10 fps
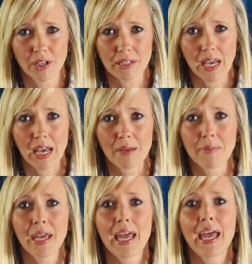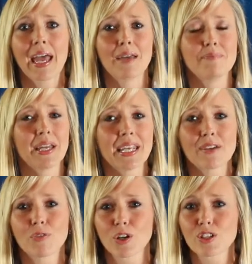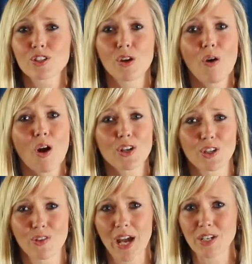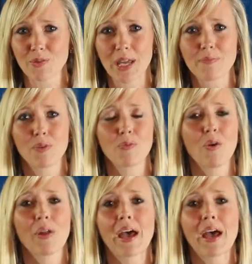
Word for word: a time. And many have worked so hard to graduate but won't